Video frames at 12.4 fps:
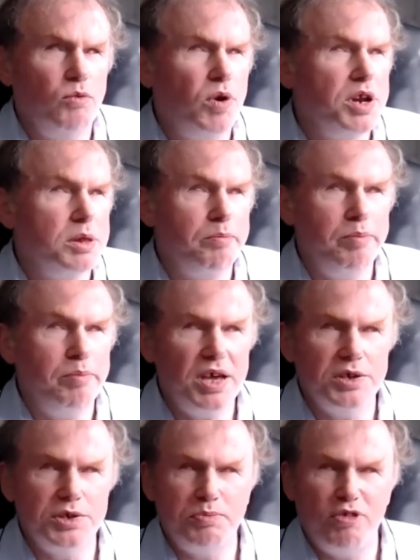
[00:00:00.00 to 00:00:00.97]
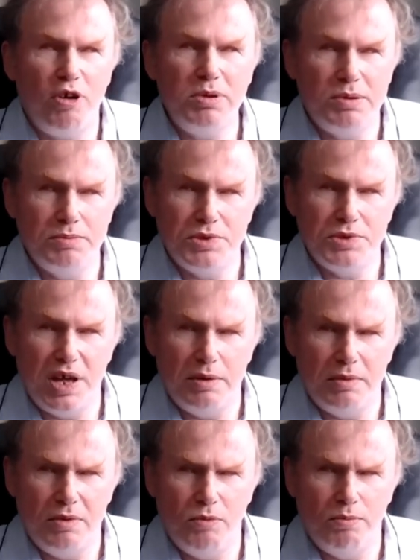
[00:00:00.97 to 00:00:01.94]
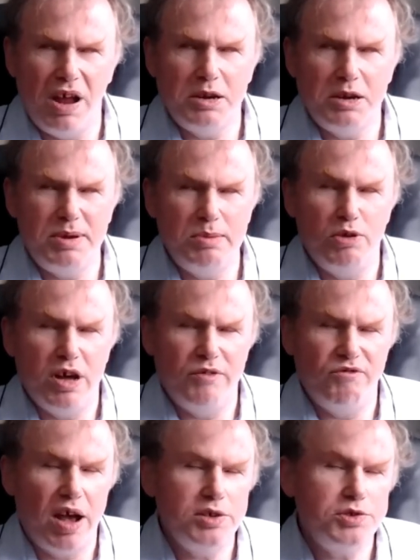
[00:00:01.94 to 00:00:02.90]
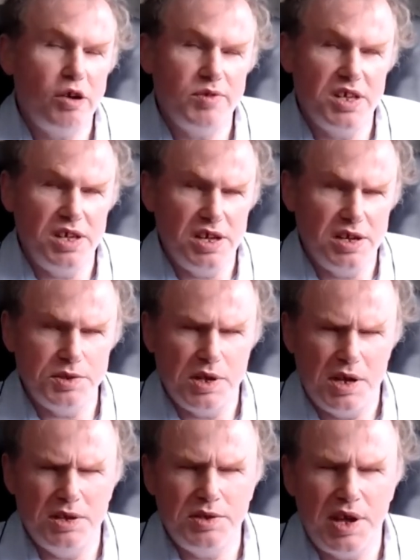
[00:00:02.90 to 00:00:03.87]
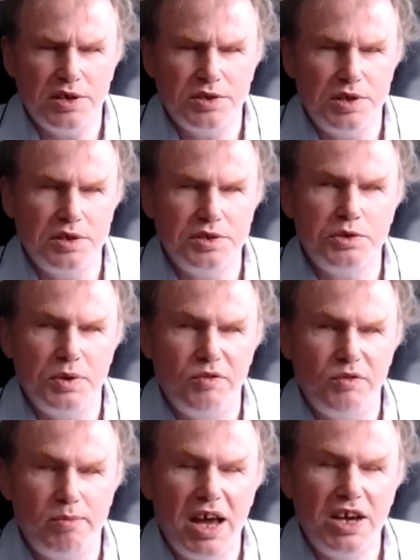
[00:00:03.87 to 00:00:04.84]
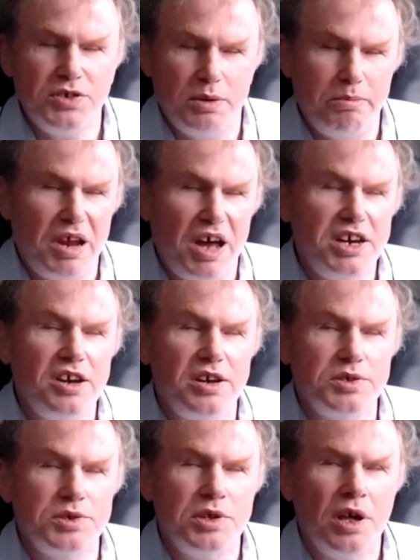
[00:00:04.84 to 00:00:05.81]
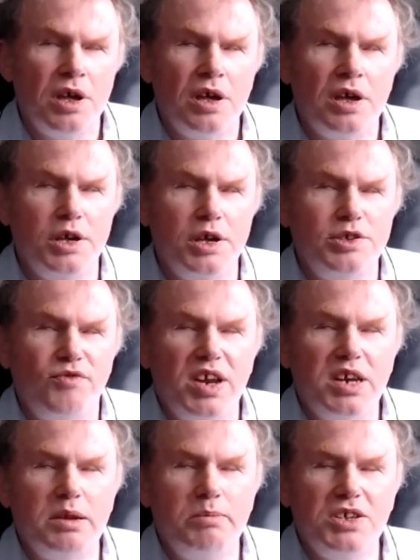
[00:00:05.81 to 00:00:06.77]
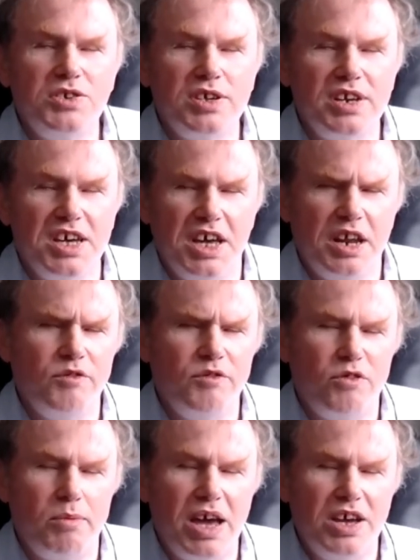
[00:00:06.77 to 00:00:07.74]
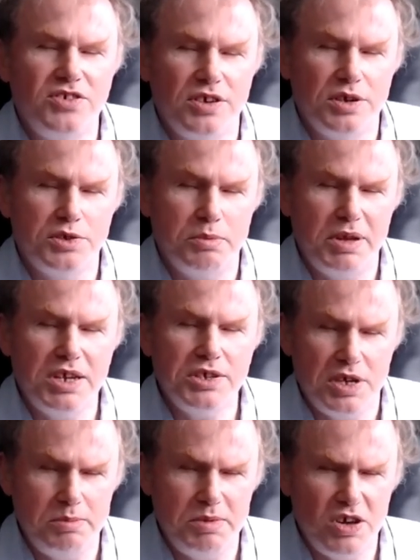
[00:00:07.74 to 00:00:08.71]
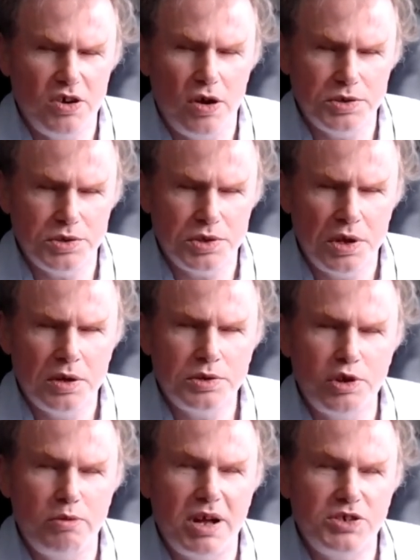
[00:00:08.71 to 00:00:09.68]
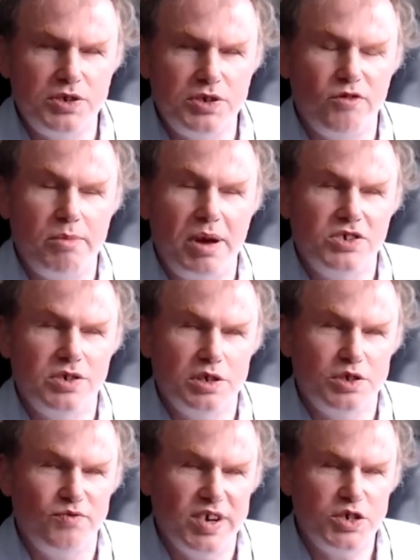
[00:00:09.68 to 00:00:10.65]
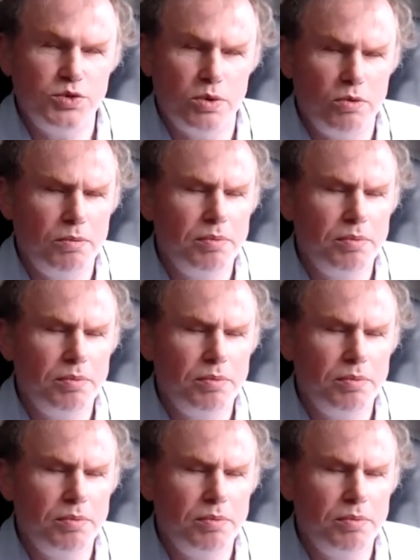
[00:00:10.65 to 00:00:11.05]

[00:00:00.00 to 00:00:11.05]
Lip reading: one of the biggest problems that blind people have faced over the years is access to information. Blindness is fundamentally an information disability because so much information is visual.